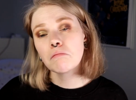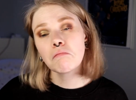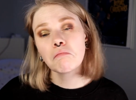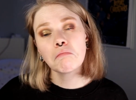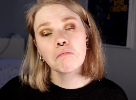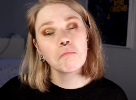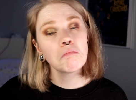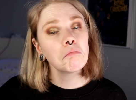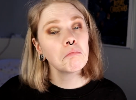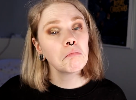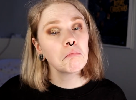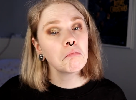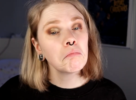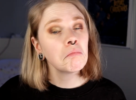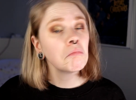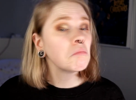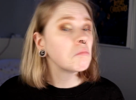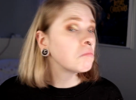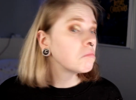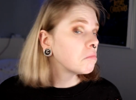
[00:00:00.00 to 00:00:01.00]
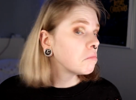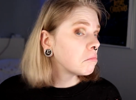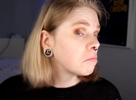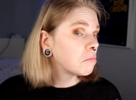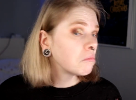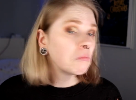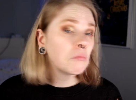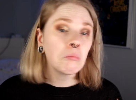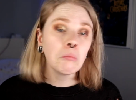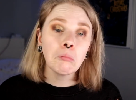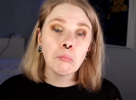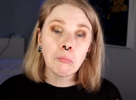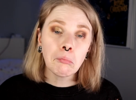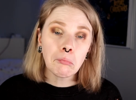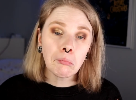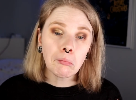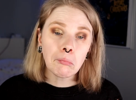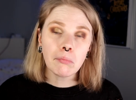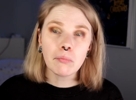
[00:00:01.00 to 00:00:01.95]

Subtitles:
No one is speaking in this clip.